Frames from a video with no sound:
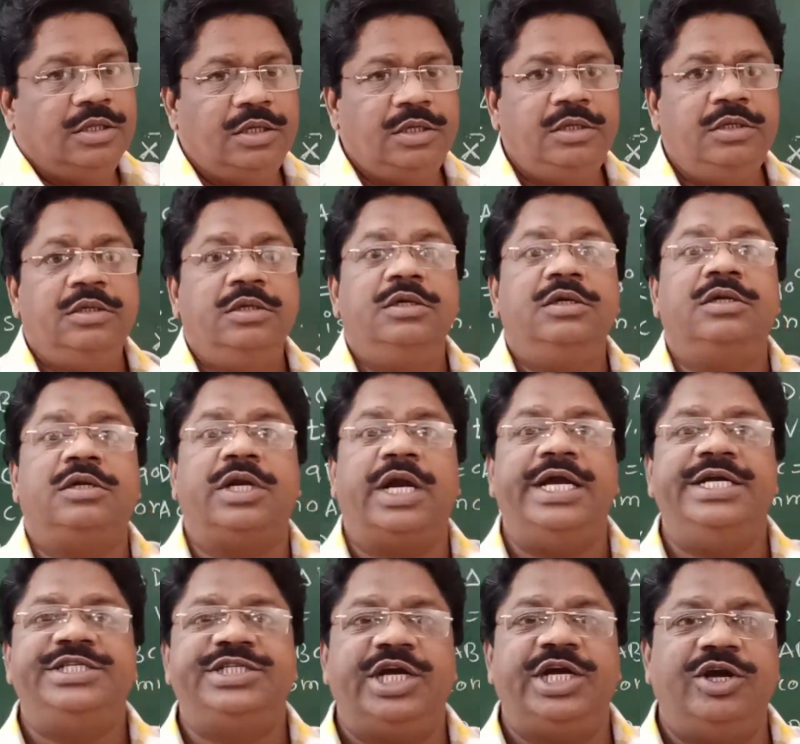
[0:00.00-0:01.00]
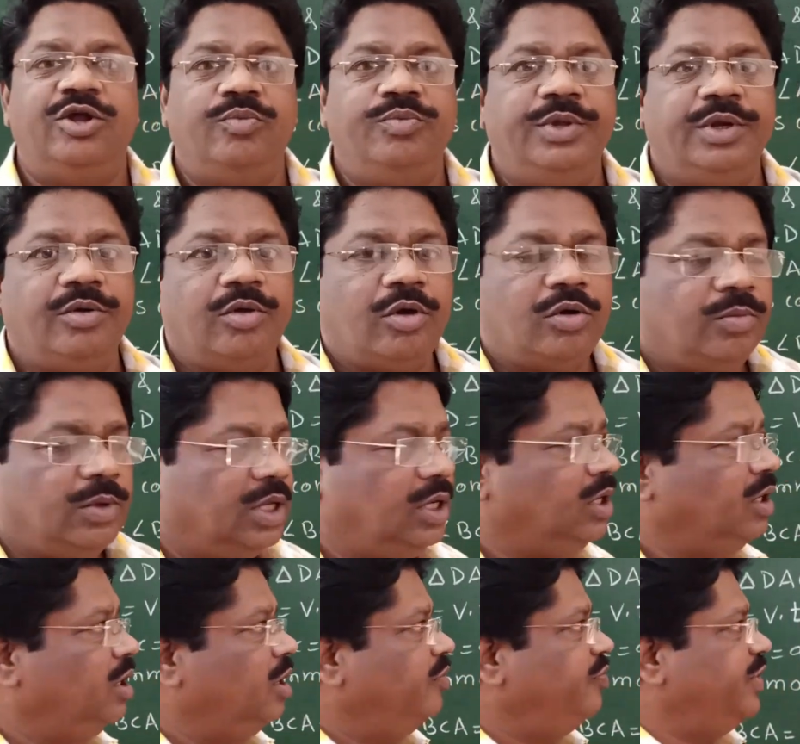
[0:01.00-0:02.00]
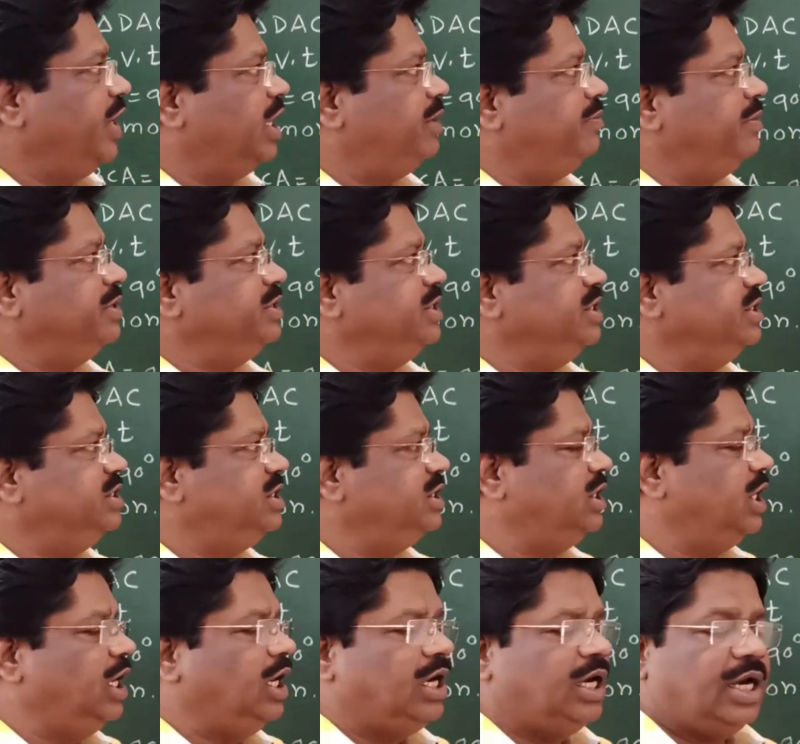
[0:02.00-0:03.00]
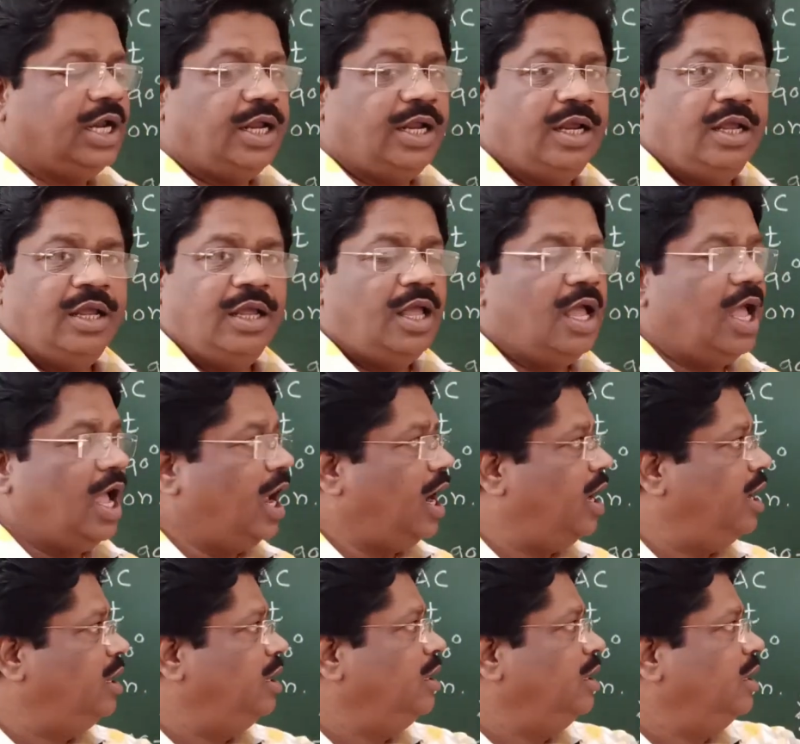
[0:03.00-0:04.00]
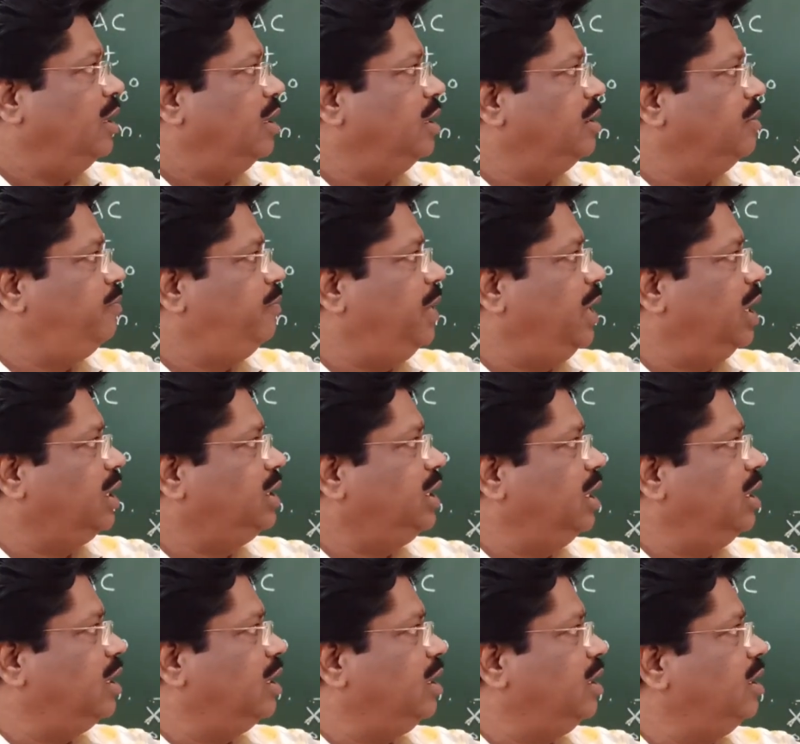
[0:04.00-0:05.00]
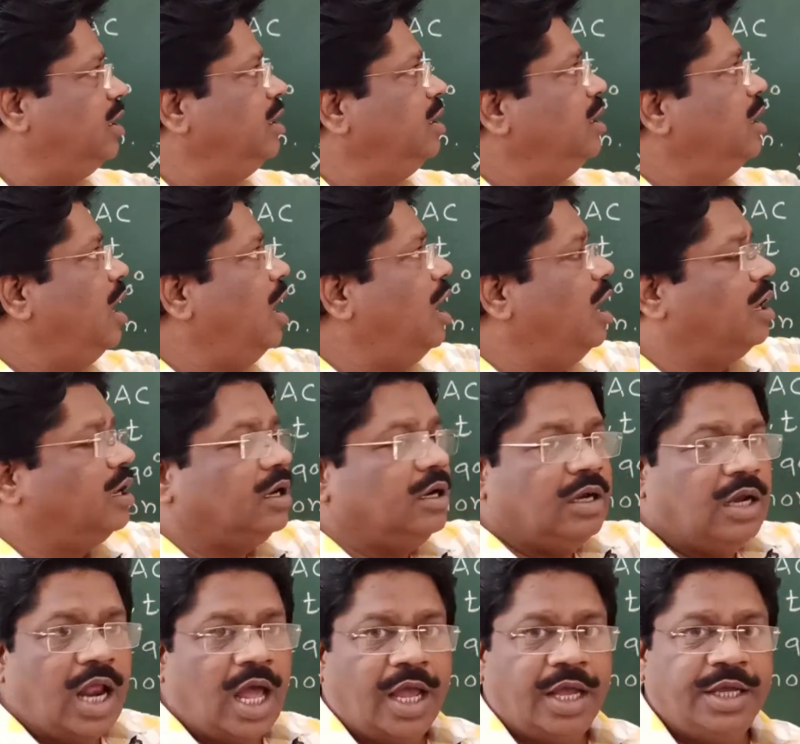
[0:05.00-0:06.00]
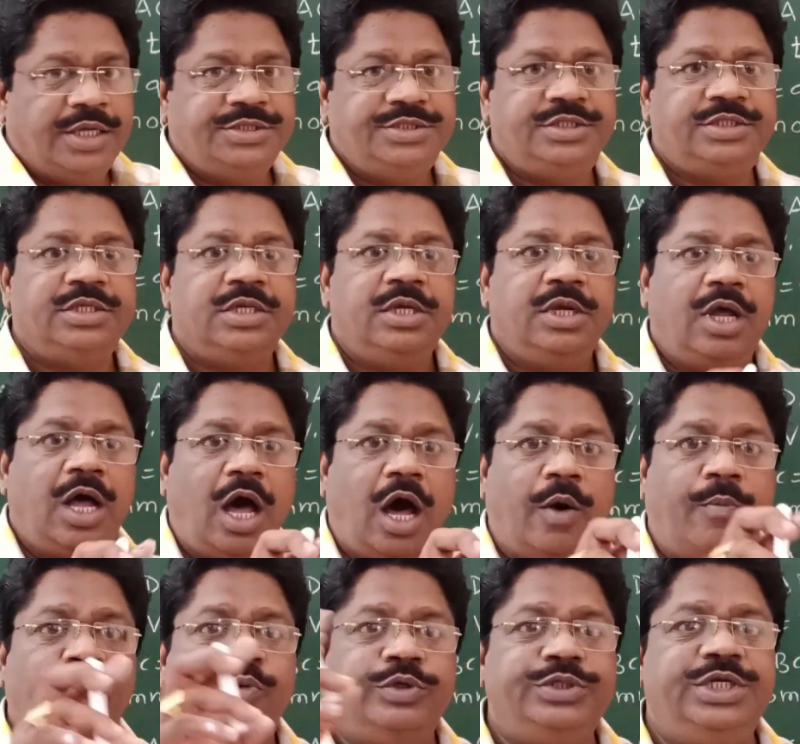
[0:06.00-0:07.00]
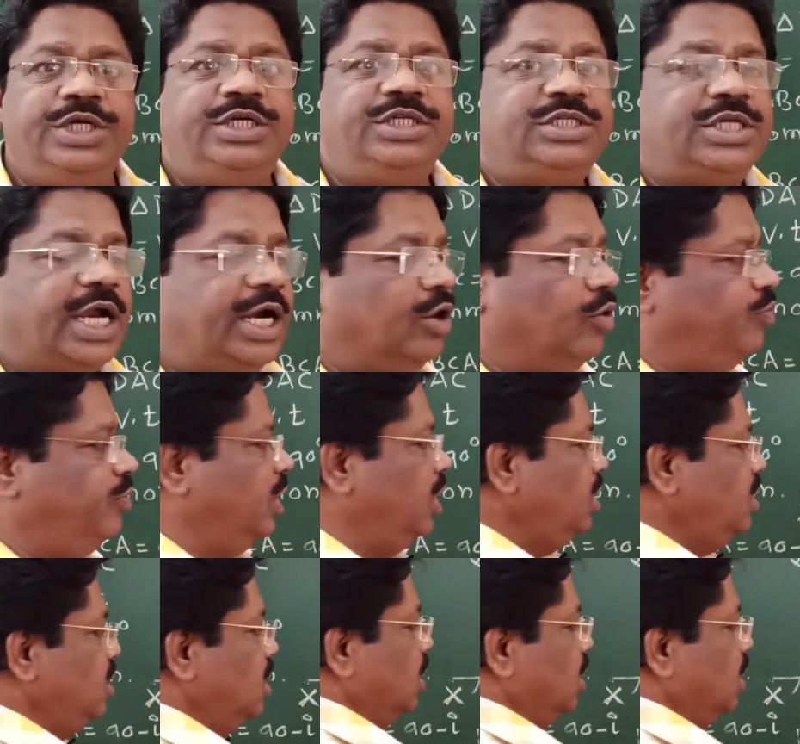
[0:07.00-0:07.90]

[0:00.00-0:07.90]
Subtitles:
the right side of the normal. That means incident ray and reflected ray are lies opposite side of the